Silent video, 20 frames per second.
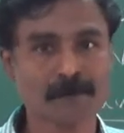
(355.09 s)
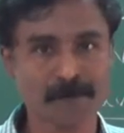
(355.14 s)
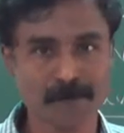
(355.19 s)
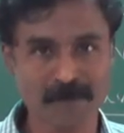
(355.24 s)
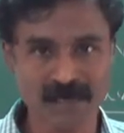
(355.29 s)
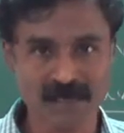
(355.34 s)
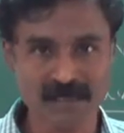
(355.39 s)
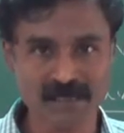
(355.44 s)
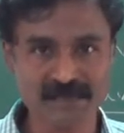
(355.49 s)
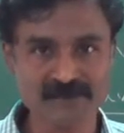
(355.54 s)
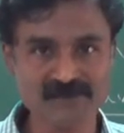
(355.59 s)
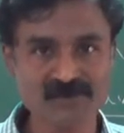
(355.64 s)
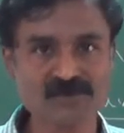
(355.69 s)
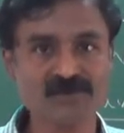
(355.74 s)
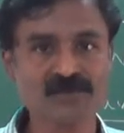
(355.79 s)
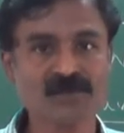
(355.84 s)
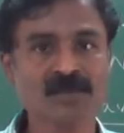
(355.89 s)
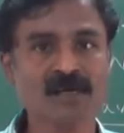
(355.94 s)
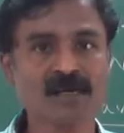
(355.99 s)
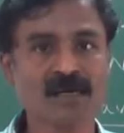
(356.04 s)

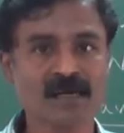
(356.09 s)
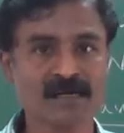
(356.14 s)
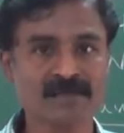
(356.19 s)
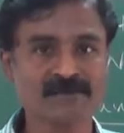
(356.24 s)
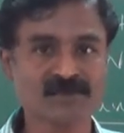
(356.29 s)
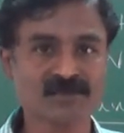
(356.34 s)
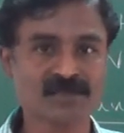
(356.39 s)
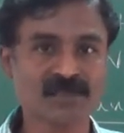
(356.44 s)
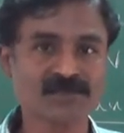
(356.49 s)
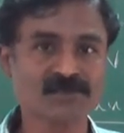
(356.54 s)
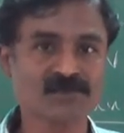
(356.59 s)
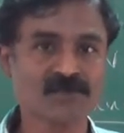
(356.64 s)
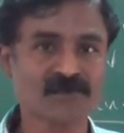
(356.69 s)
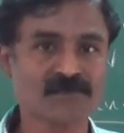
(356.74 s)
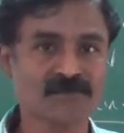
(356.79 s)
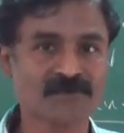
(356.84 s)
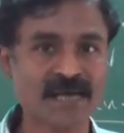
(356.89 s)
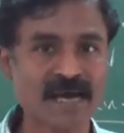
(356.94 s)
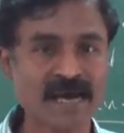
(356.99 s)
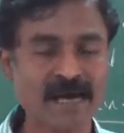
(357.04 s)
buildings, construction
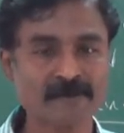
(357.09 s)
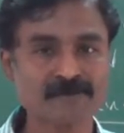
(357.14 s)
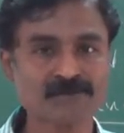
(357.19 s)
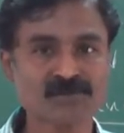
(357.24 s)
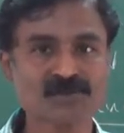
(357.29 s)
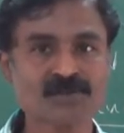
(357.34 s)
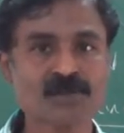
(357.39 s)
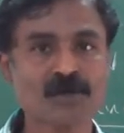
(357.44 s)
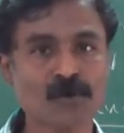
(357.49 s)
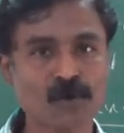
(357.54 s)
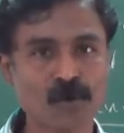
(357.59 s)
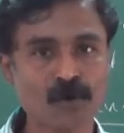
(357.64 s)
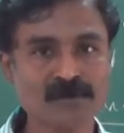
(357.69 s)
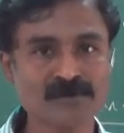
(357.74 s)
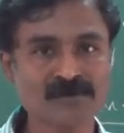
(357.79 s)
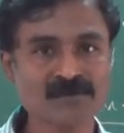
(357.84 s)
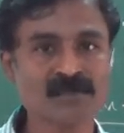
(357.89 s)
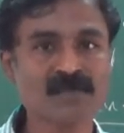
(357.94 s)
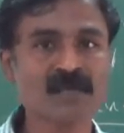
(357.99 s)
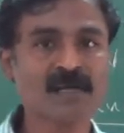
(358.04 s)
of dams,
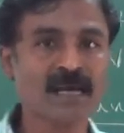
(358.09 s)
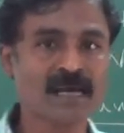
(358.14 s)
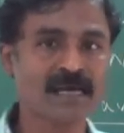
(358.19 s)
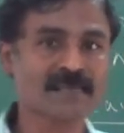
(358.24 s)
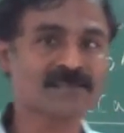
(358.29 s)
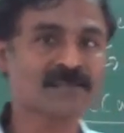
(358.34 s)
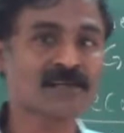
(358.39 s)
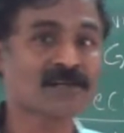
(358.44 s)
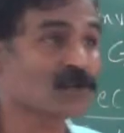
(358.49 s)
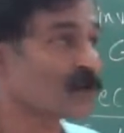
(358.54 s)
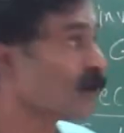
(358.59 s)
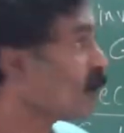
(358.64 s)
roads, etc.